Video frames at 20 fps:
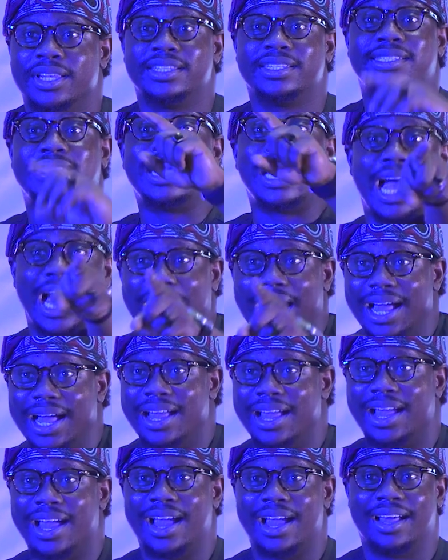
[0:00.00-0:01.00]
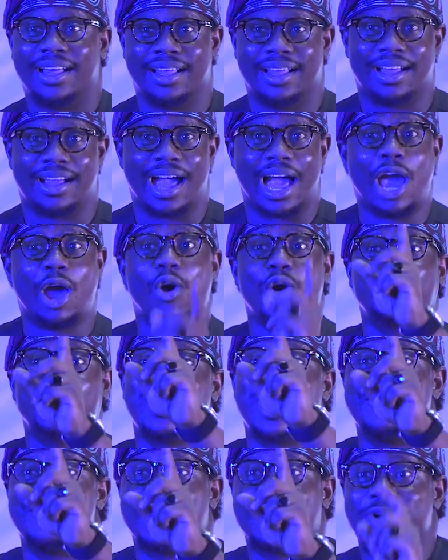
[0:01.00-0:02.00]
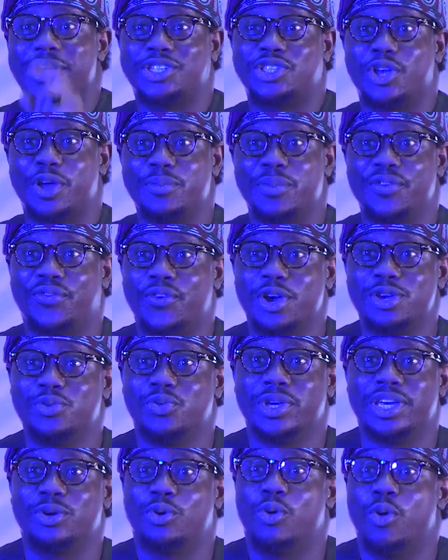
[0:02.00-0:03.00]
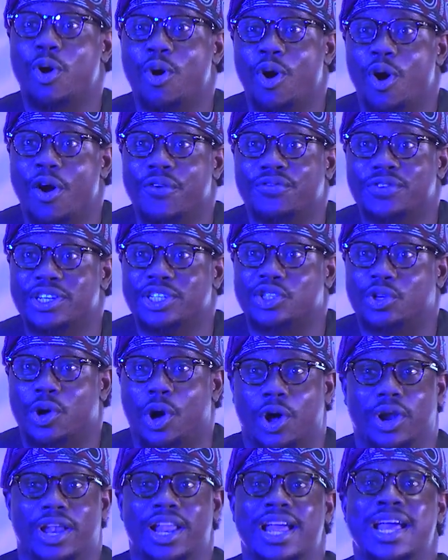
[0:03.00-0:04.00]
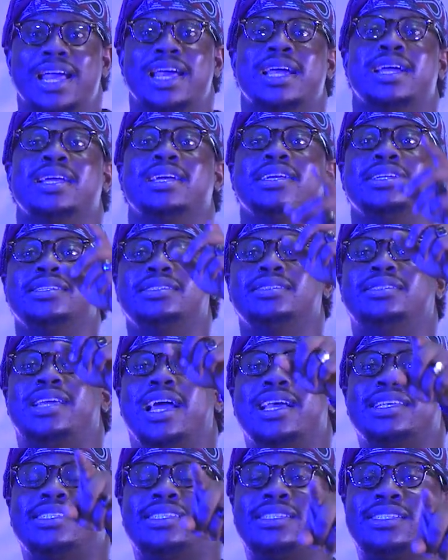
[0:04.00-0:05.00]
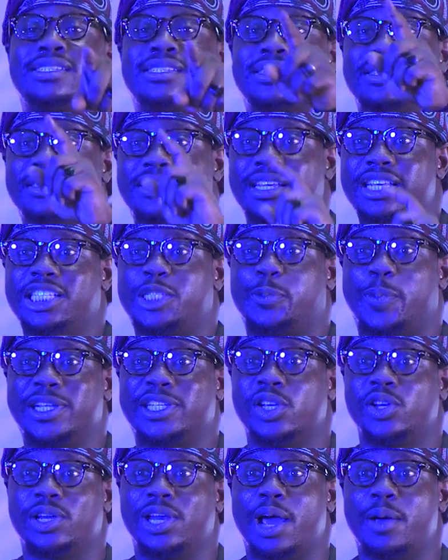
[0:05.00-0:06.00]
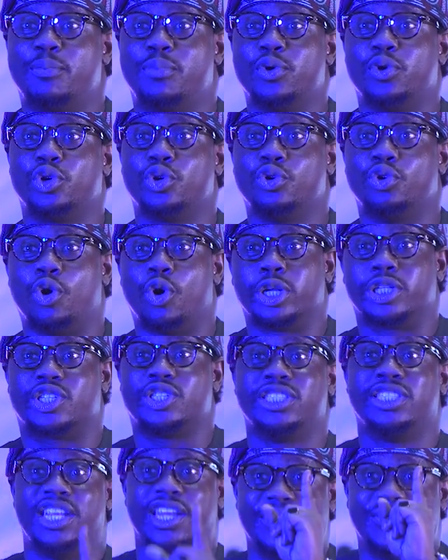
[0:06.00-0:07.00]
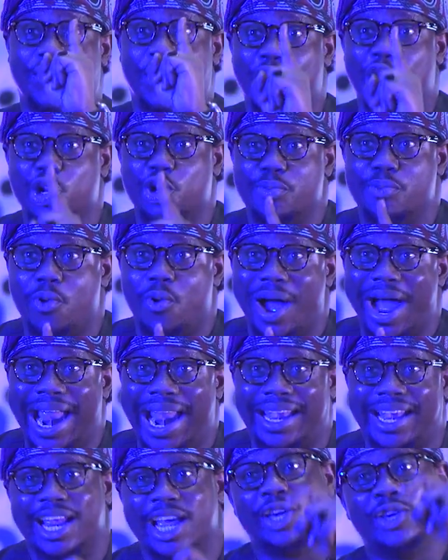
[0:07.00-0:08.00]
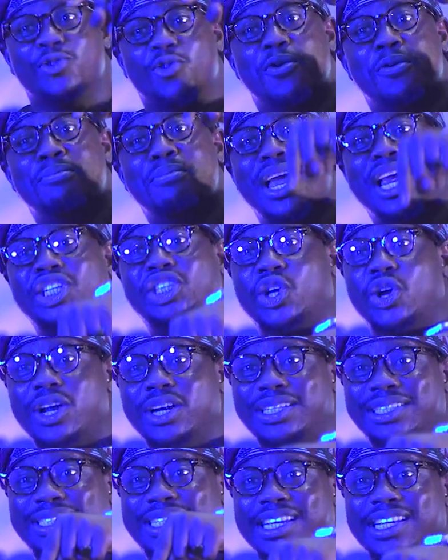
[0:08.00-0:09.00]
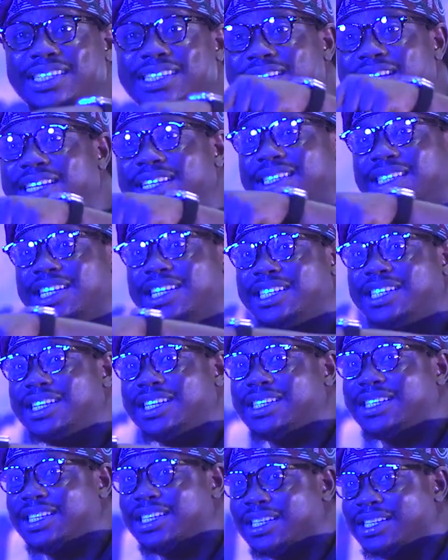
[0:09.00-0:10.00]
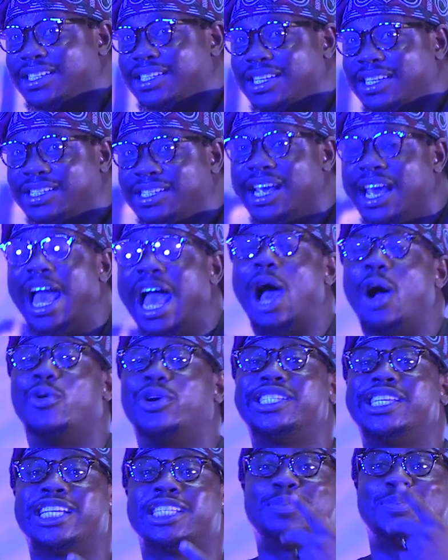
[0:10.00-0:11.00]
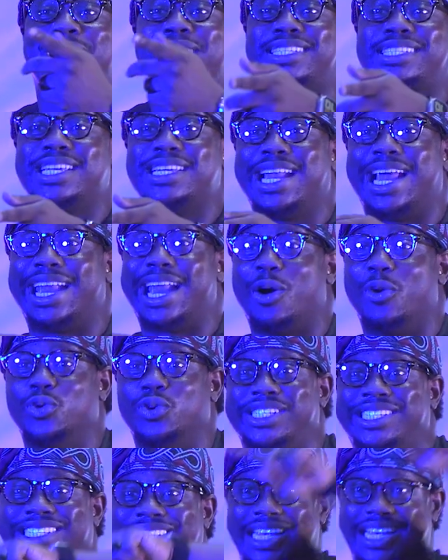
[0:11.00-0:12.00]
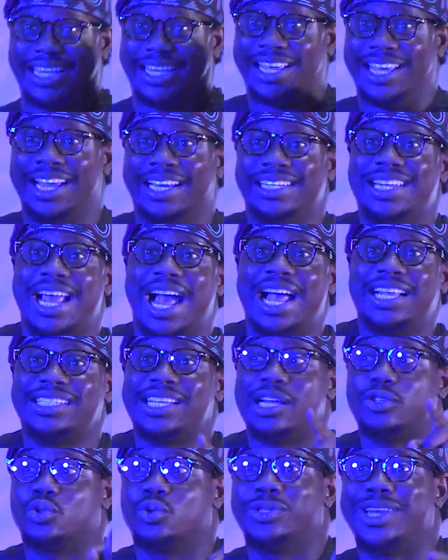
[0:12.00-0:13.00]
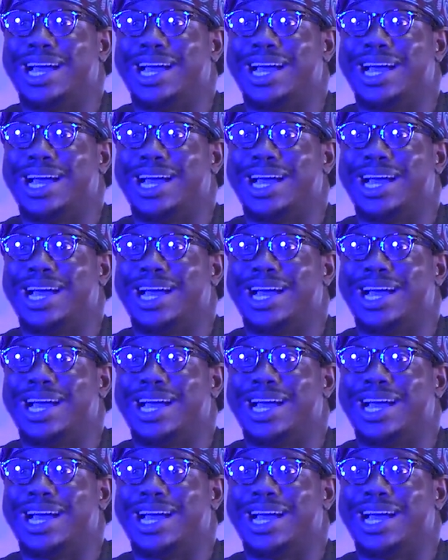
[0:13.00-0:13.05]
Sir, I also have a question before we go off this call. There's this particular book you wrote, the volume 1. You mentioned this. I was expecting that I would see the answer to